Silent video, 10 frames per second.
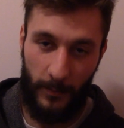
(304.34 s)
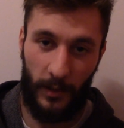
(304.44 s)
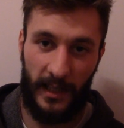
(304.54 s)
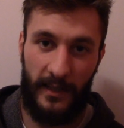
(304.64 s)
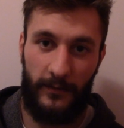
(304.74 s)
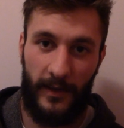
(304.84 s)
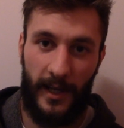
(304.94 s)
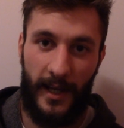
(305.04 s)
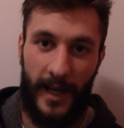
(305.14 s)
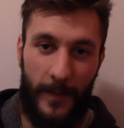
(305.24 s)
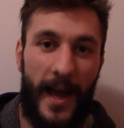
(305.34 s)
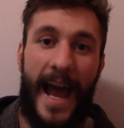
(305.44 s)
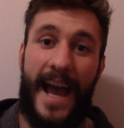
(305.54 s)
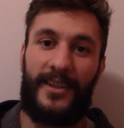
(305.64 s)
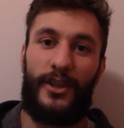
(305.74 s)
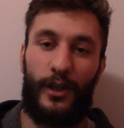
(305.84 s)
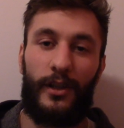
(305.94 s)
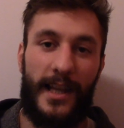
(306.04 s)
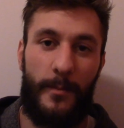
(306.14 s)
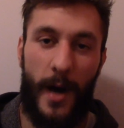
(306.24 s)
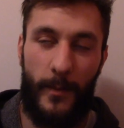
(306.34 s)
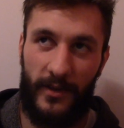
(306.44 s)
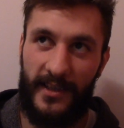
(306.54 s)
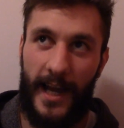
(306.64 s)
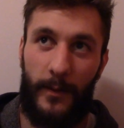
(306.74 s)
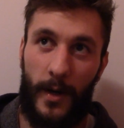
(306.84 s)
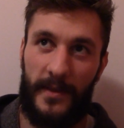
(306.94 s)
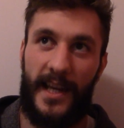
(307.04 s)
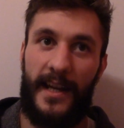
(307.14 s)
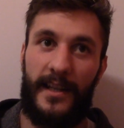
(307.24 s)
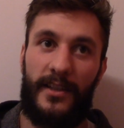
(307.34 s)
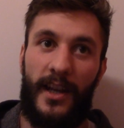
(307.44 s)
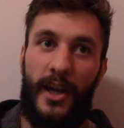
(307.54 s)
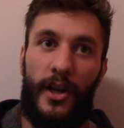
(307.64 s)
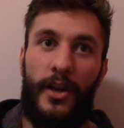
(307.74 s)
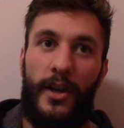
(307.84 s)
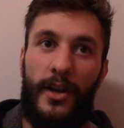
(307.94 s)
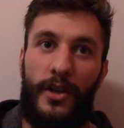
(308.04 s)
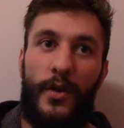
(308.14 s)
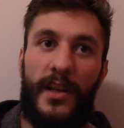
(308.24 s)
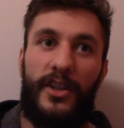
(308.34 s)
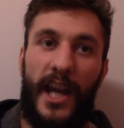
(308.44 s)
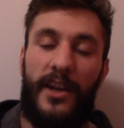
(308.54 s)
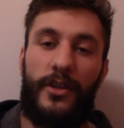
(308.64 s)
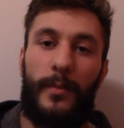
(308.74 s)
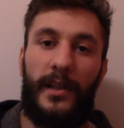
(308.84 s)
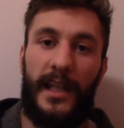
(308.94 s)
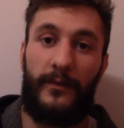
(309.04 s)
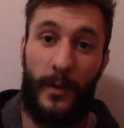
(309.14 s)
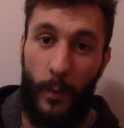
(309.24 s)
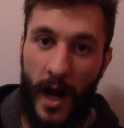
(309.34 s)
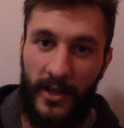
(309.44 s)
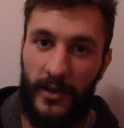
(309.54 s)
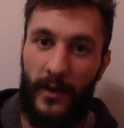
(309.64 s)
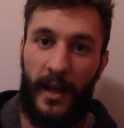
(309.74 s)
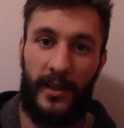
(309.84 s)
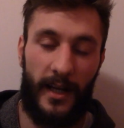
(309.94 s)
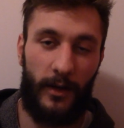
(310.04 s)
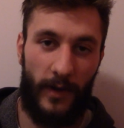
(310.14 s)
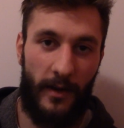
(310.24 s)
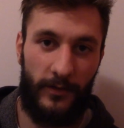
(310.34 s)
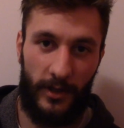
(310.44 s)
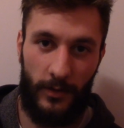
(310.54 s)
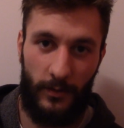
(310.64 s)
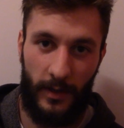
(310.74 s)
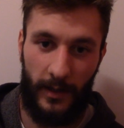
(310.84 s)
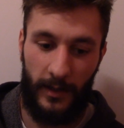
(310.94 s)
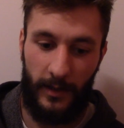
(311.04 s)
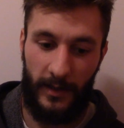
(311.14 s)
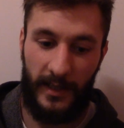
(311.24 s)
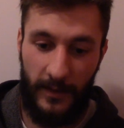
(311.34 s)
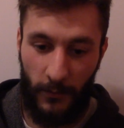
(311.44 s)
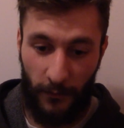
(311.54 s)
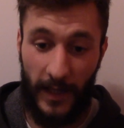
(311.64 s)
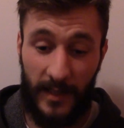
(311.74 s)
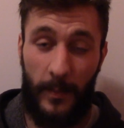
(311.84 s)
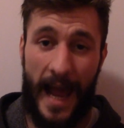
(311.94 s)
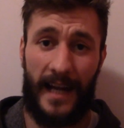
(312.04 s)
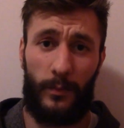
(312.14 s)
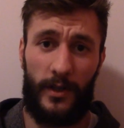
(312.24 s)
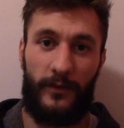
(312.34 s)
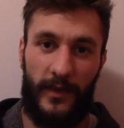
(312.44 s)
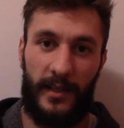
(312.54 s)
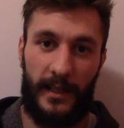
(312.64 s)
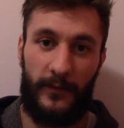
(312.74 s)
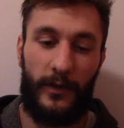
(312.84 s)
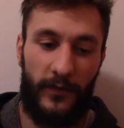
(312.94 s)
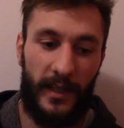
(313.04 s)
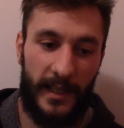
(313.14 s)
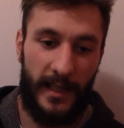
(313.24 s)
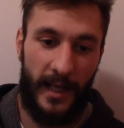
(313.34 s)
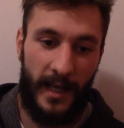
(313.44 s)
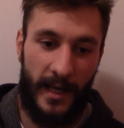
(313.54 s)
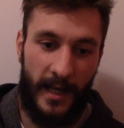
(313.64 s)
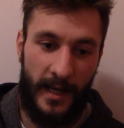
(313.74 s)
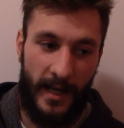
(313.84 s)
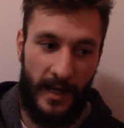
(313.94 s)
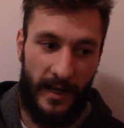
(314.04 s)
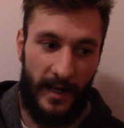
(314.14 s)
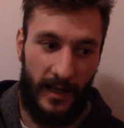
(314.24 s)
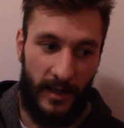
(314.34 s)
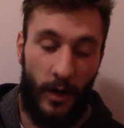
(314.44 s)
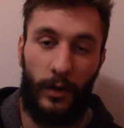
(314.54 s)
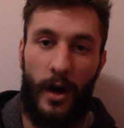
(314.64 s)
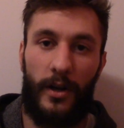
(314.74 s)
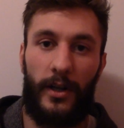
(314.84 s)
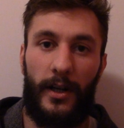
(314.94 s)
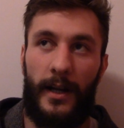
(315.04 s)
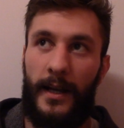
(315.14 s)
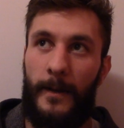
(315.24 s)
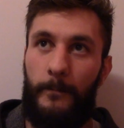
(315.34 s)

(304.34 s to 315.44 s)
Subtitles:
that belief, I'm not asking you to look like a bum outside. What I'm saying is you can change your belief and watch the reality around you. Reflect back to what you're feeling. If you're feeling no longer,